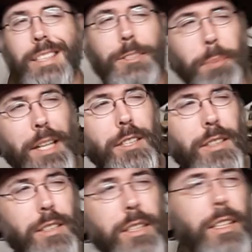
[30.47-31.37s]

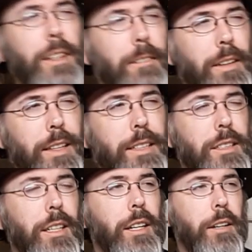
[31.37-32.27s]
especially for
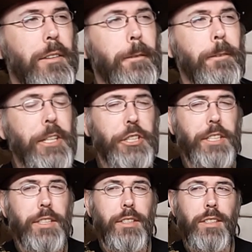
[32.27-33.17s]
things like
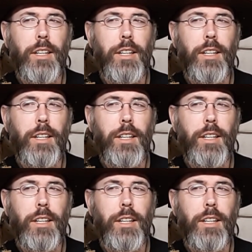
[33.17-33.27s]
fishing,